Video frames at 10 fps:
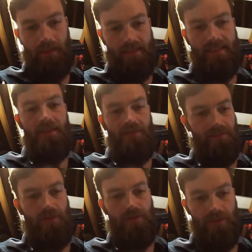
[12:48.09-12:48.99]
safe
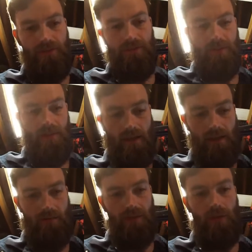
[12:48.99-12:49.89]
route for the
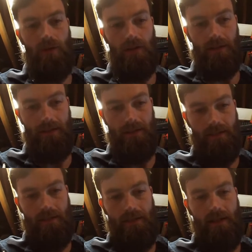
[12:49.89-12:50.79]
fuel line
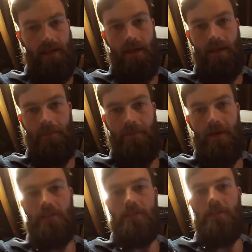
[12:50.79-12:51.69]

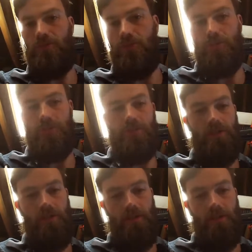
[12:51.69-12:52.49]
past the exhaust.